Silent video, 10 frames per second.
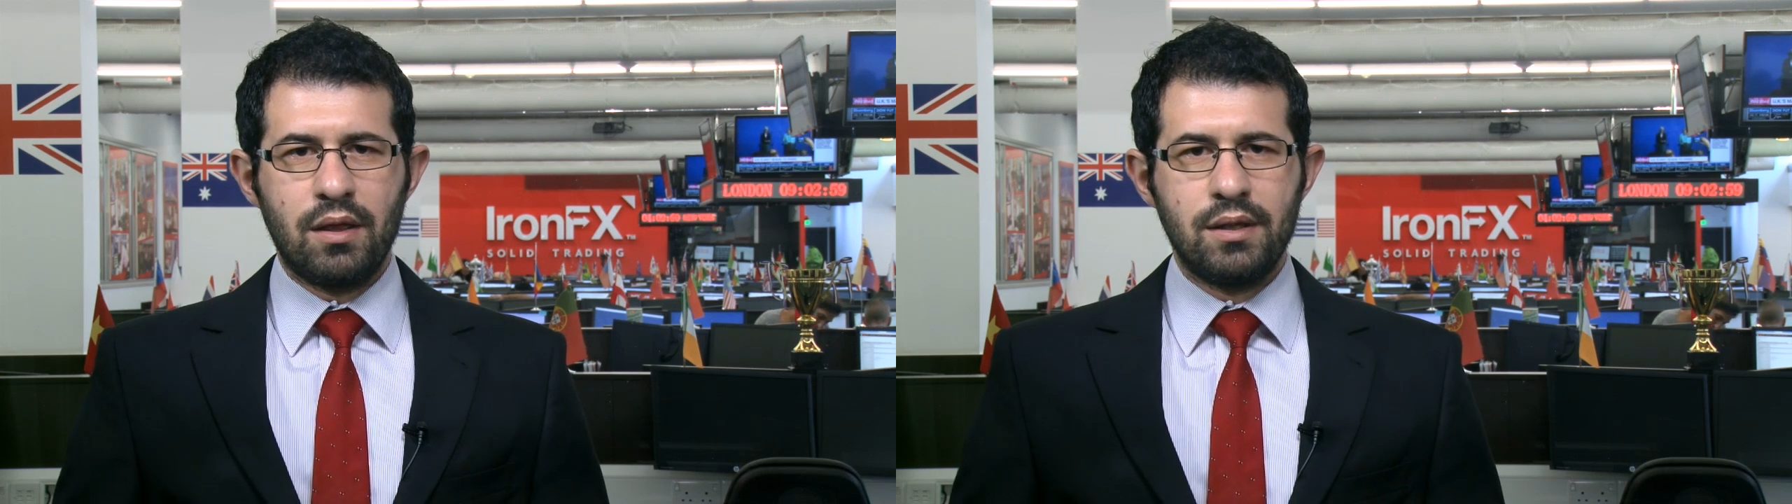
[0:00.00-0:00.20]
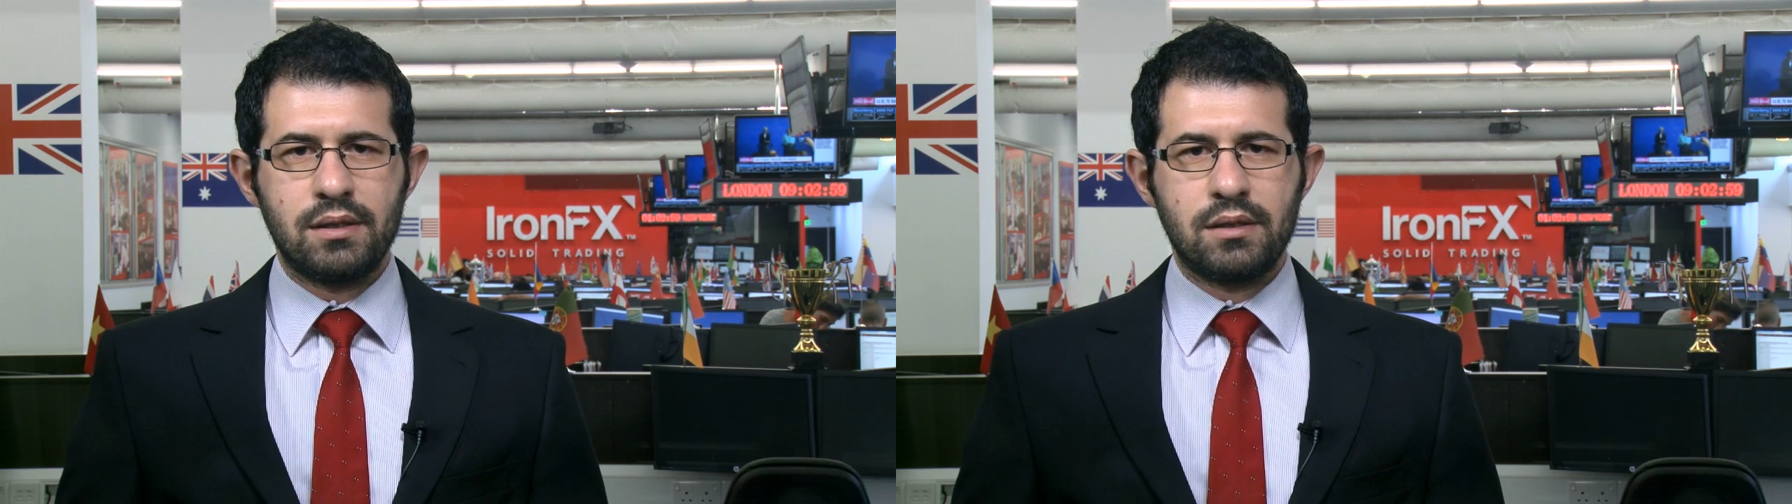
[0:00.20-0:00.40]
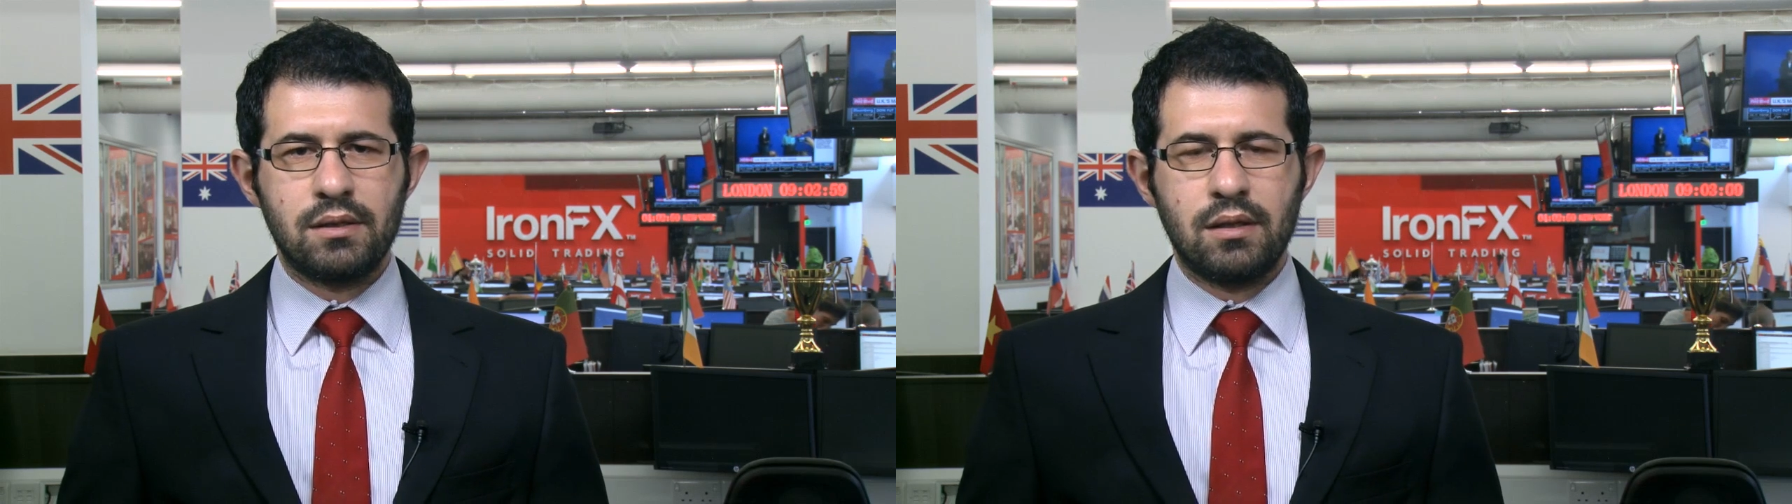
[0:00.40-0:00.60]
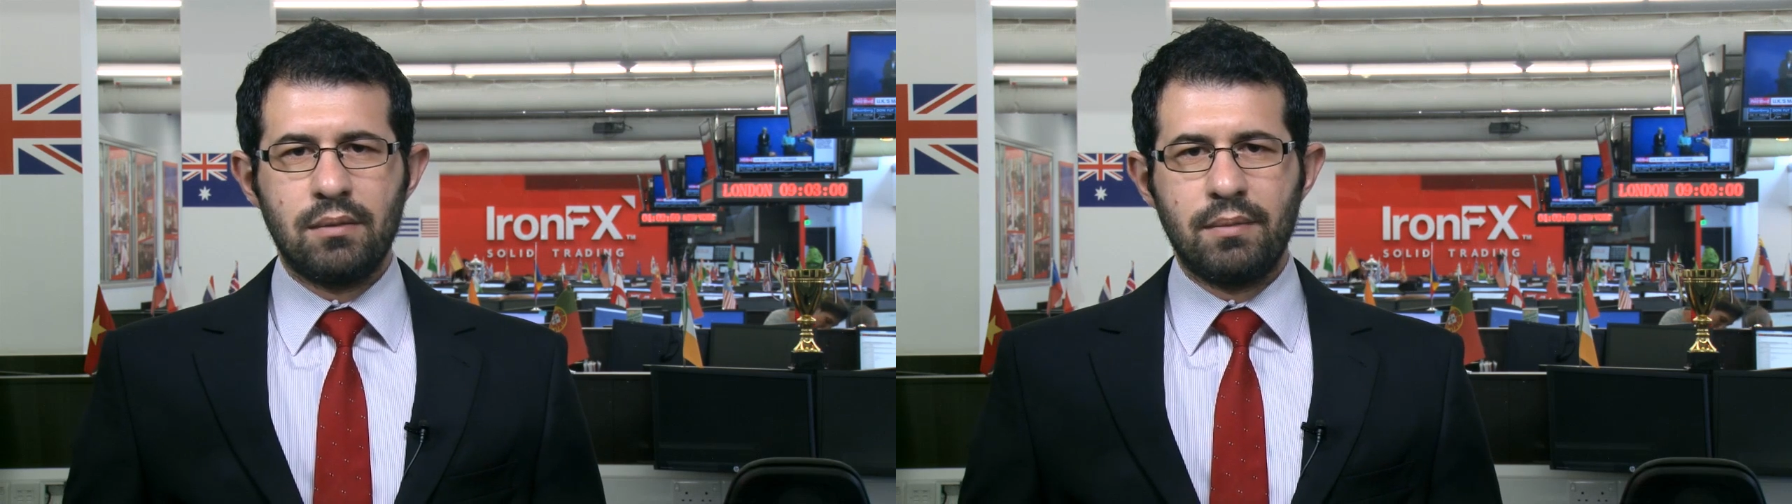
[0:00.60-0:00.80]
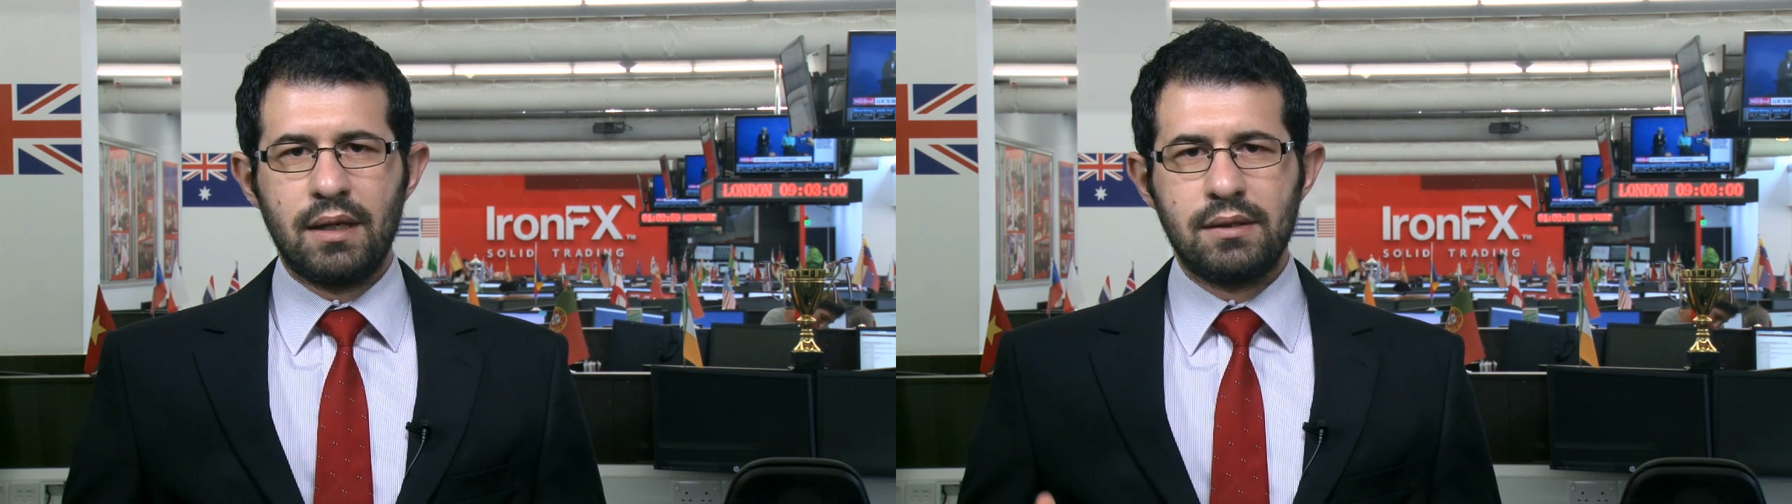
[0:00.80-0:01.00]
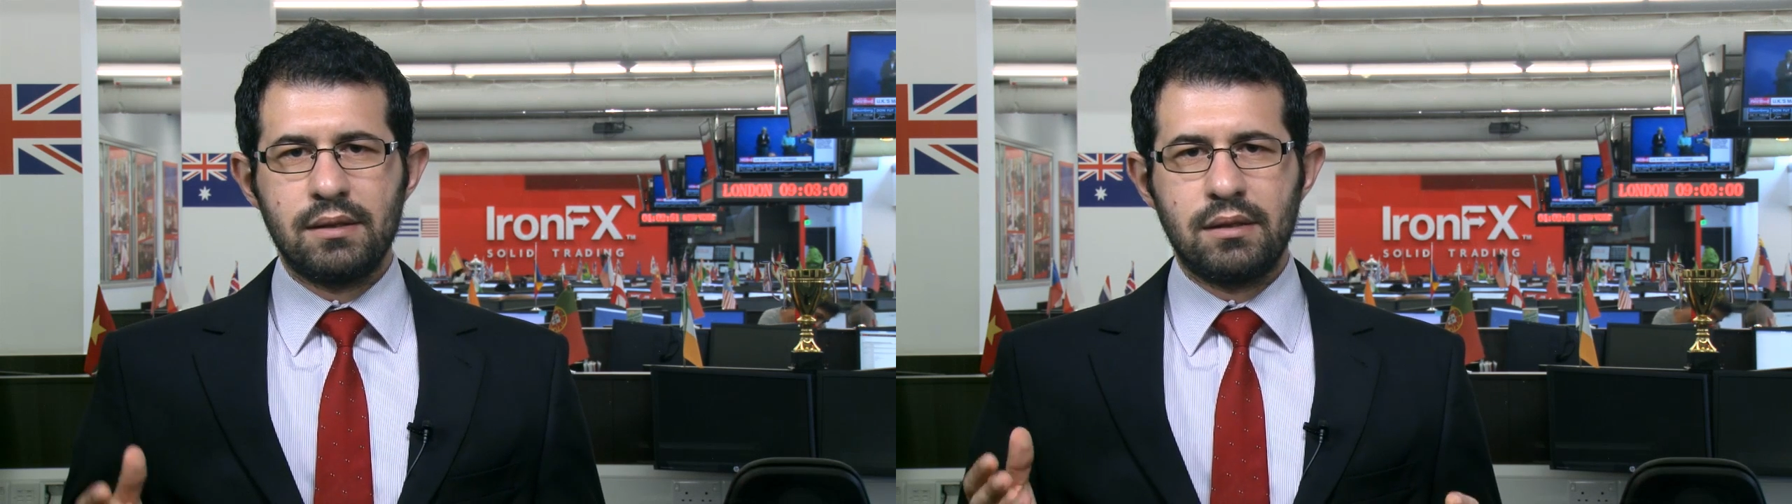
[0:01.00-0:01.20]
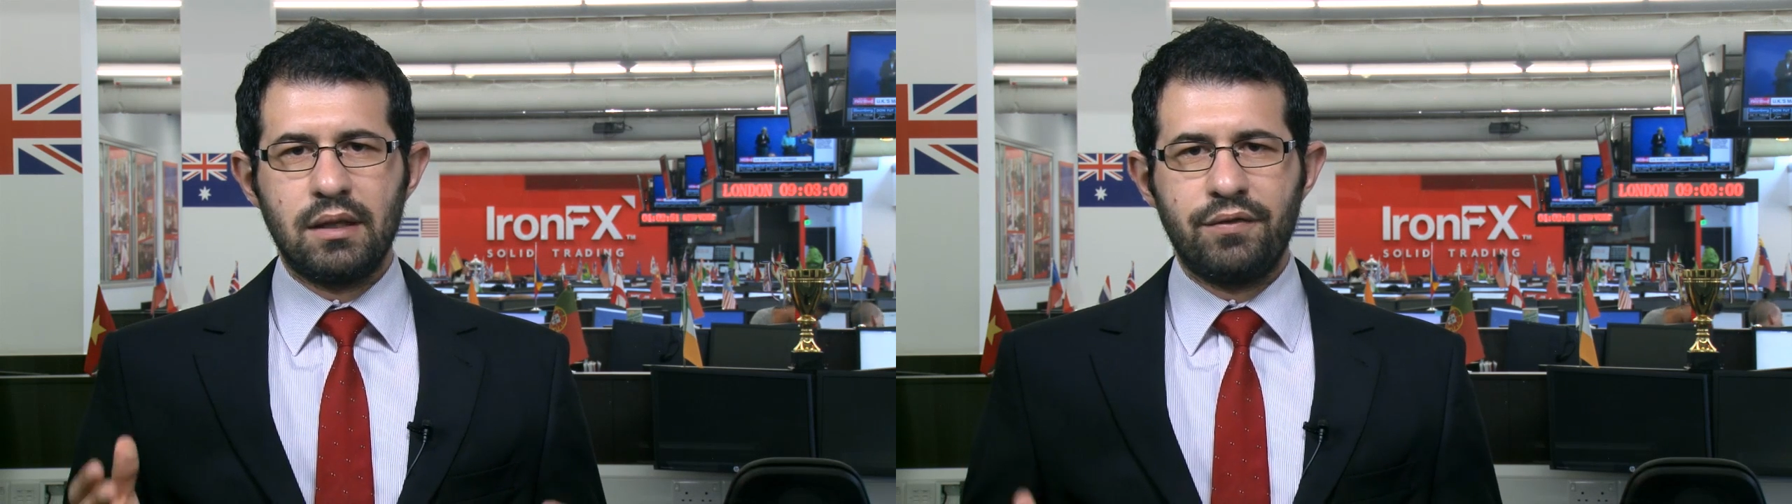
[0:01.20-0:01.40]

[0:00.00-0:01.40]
This makes it